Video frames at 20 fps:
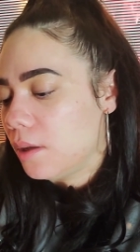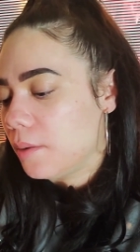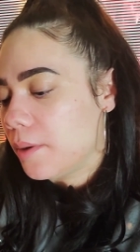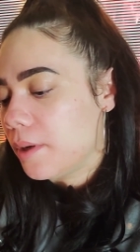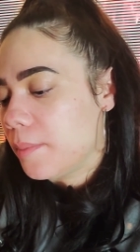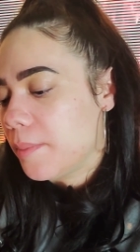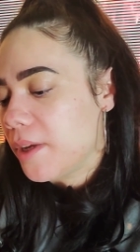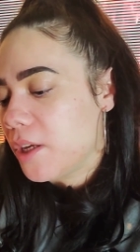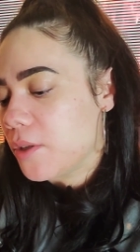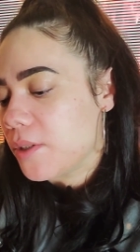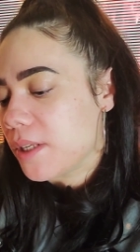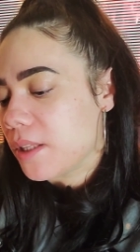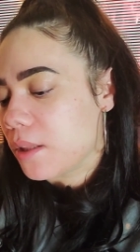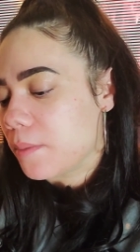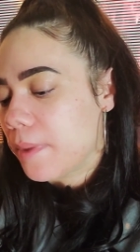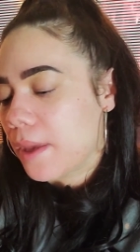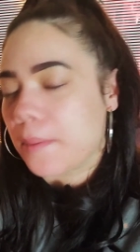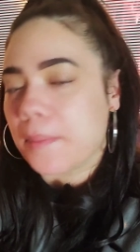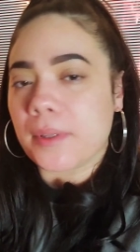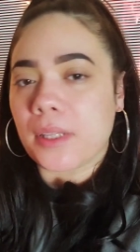
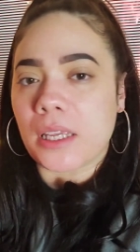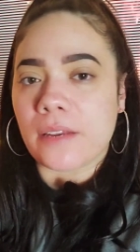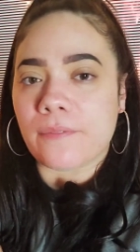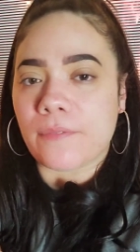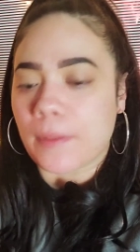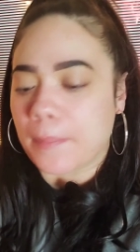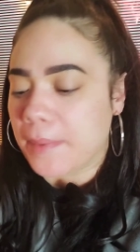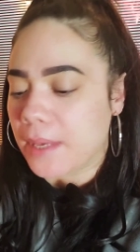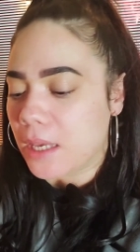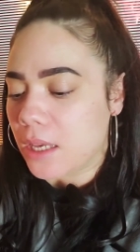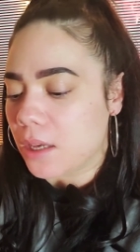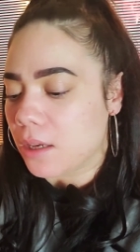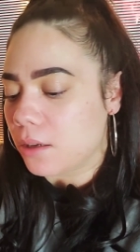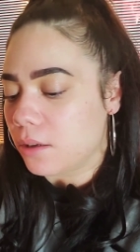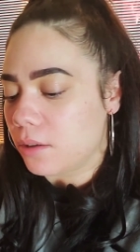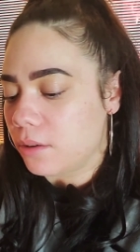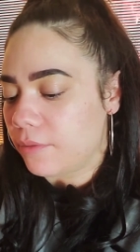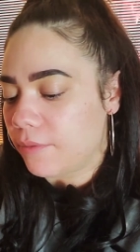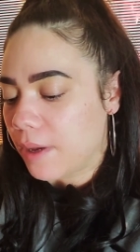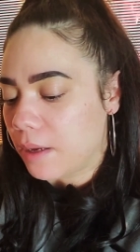Maybelline Fit
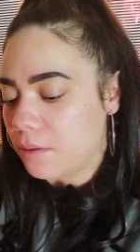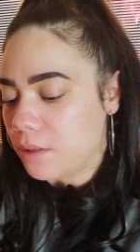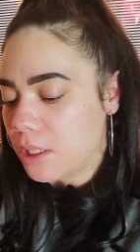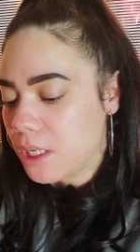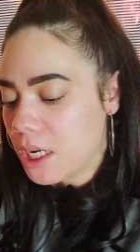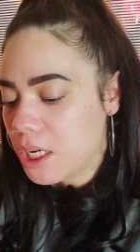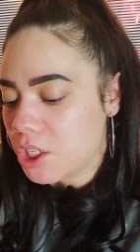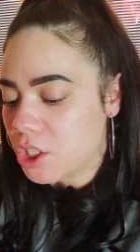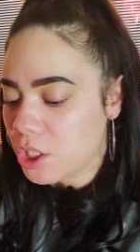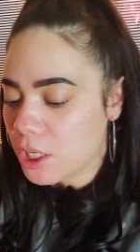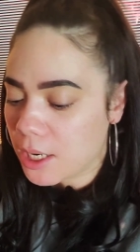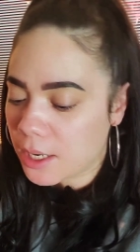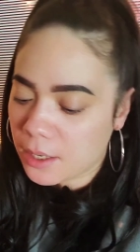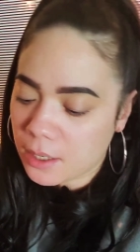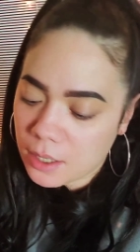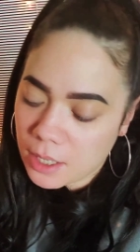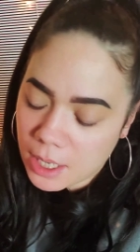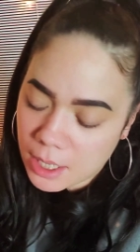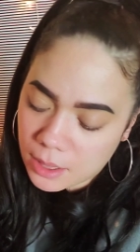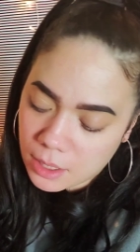Me
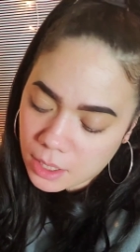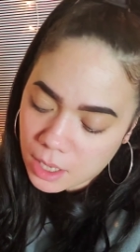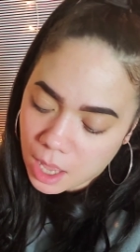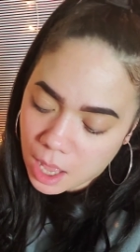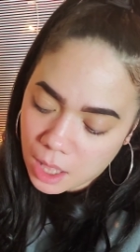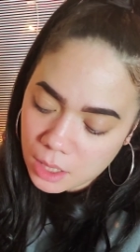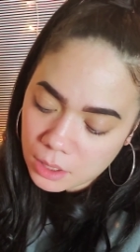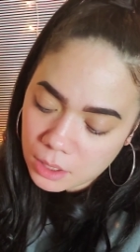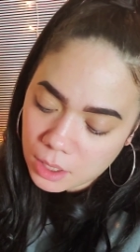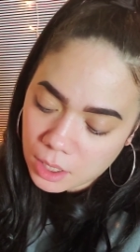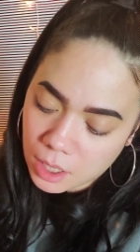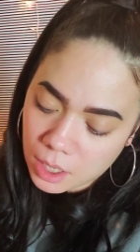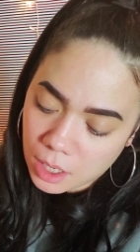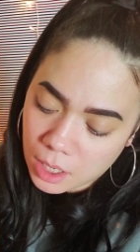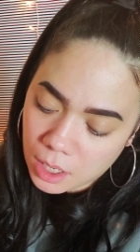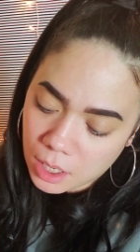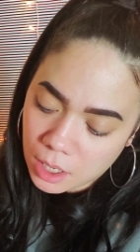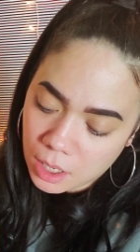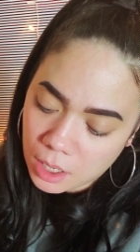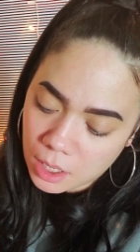foundation in the
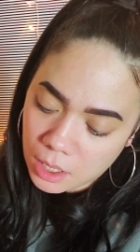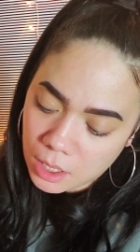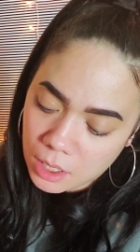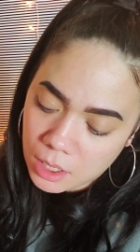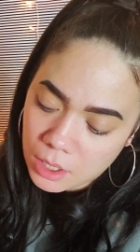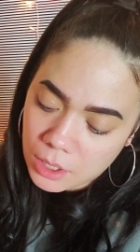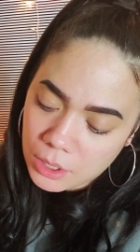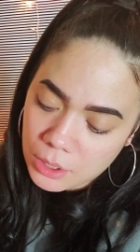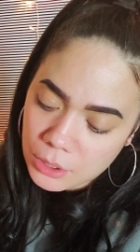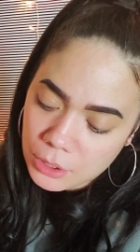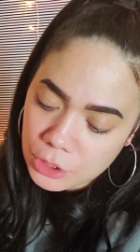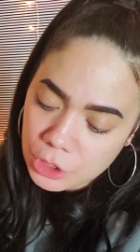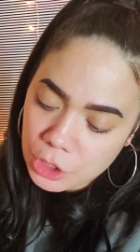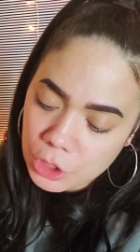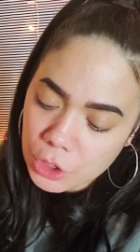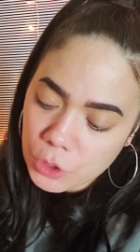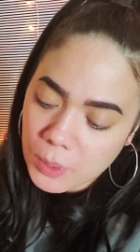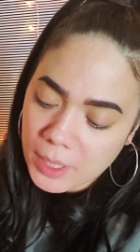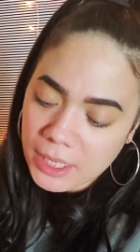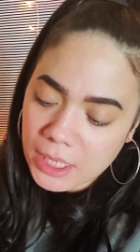color
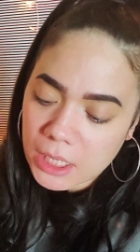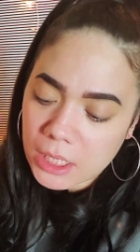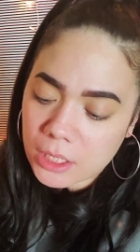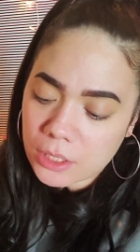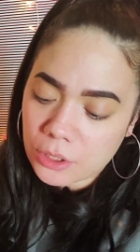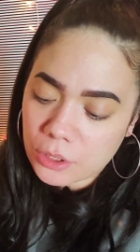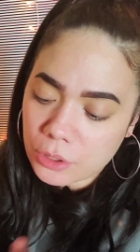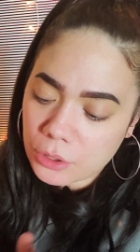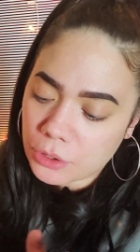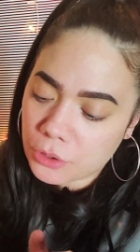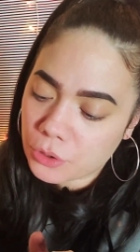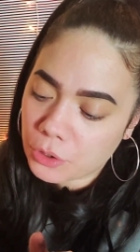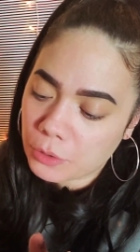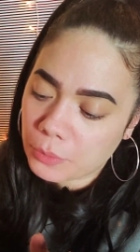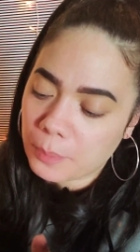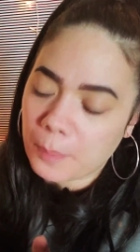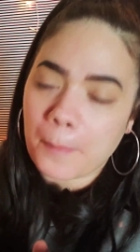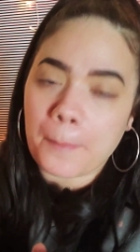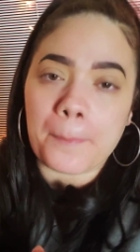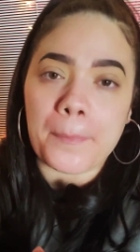220
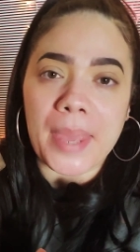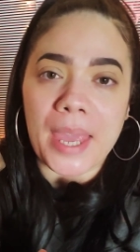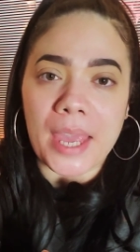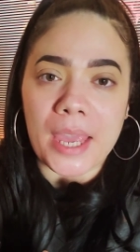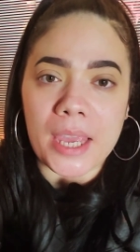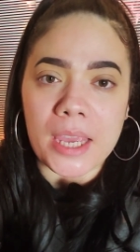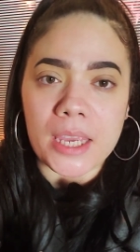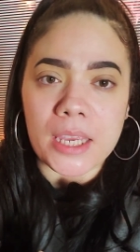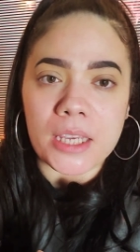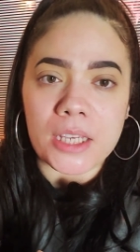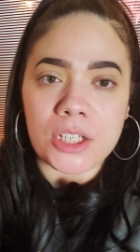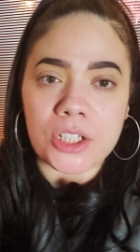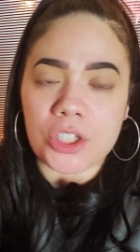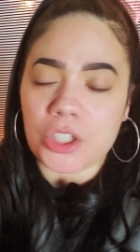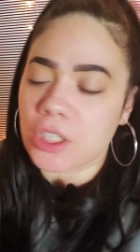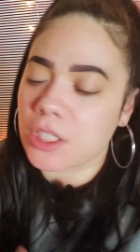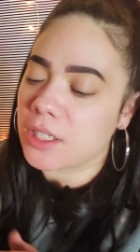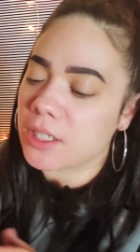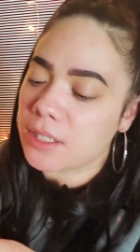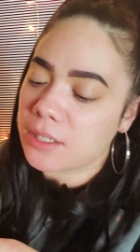Neutral Beige.
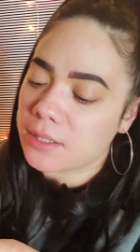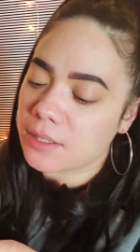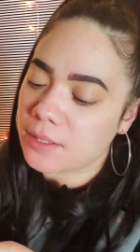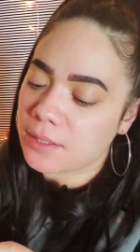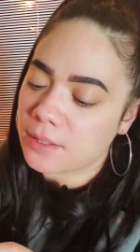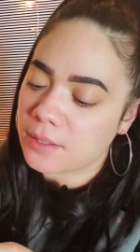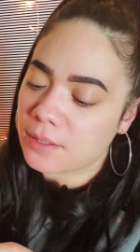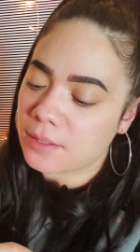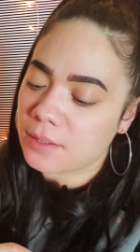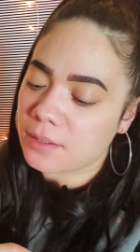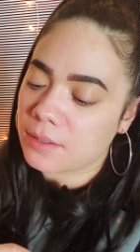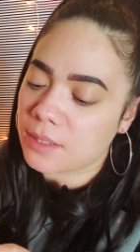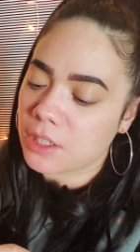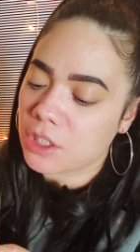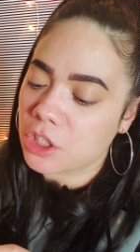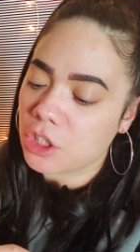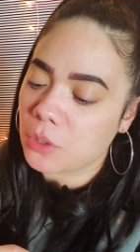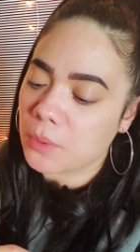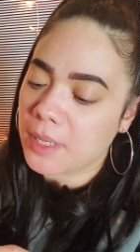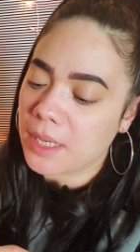It's the
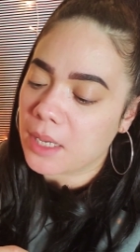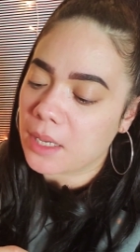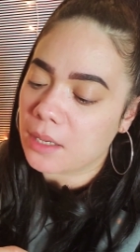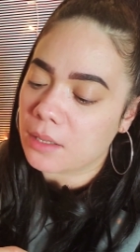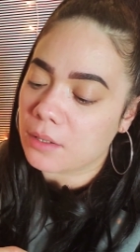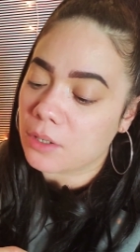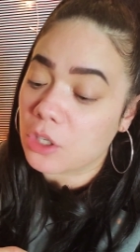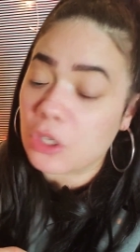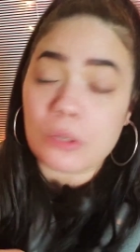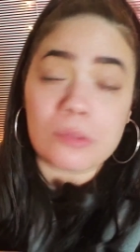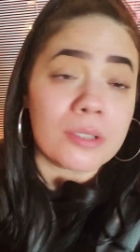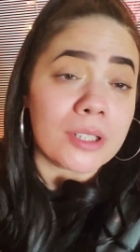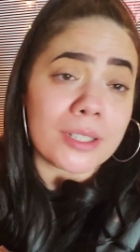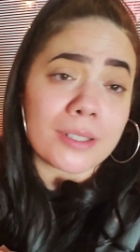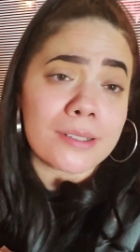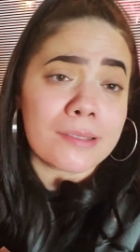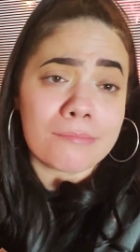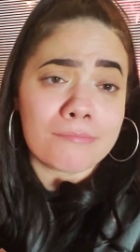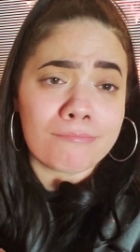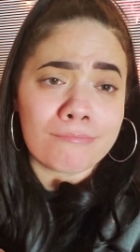dewy, new
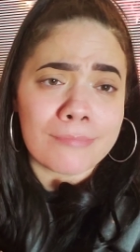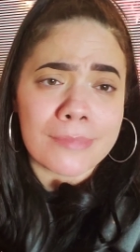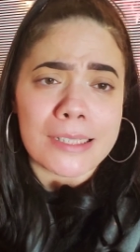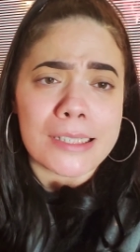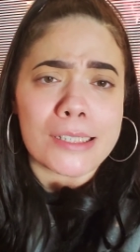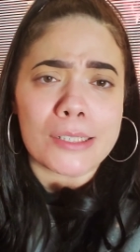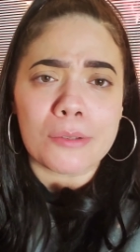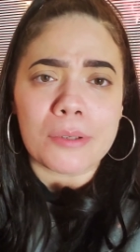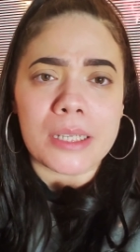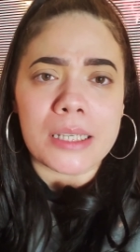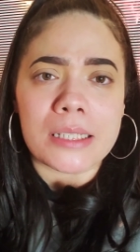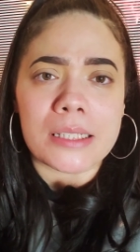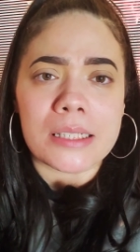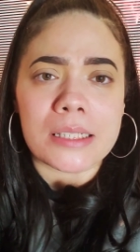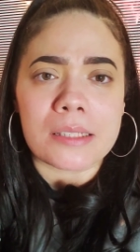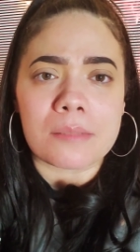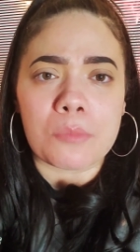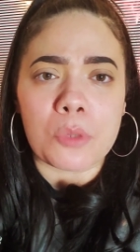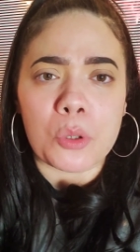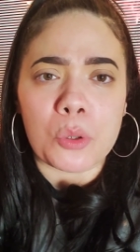look, dewy and
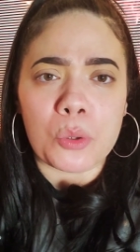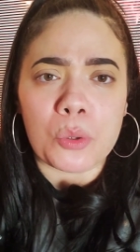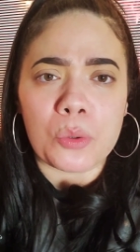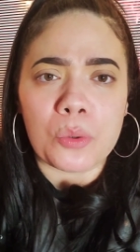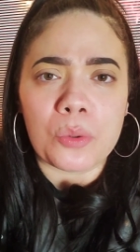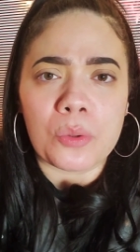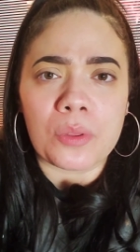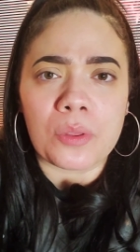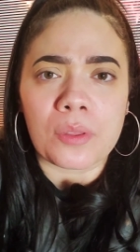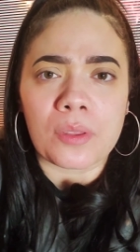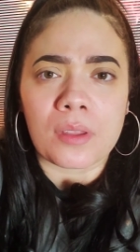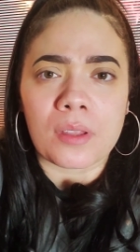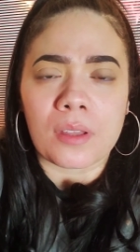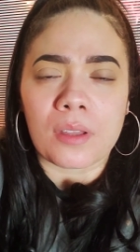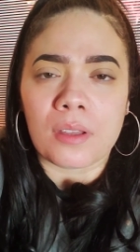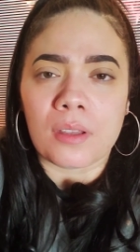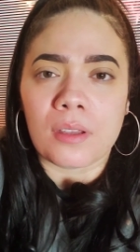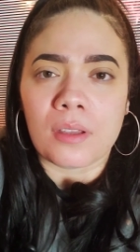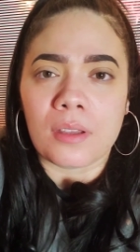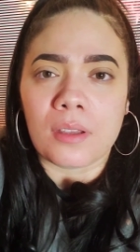smooth.
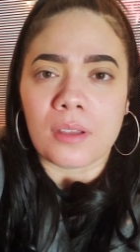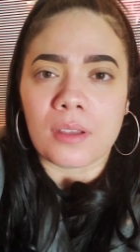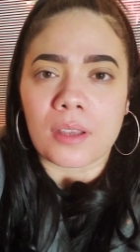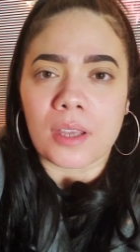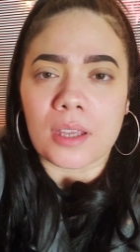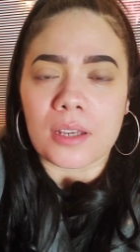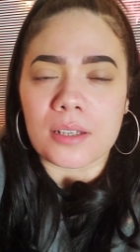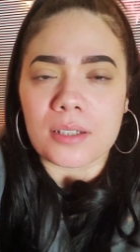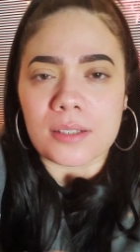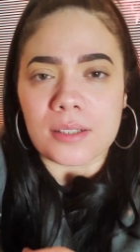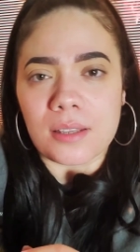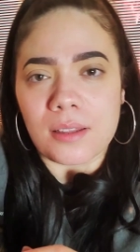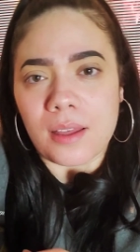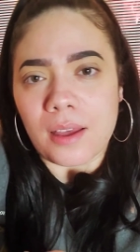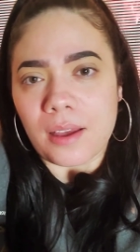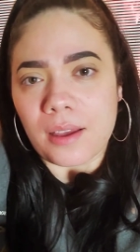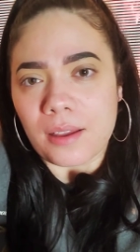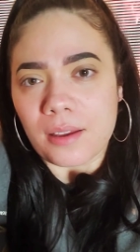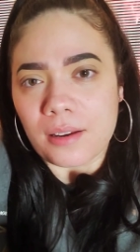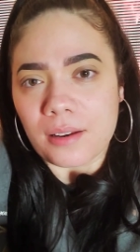Can you see
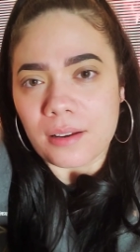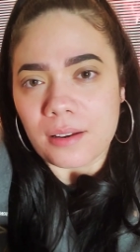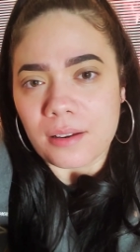that?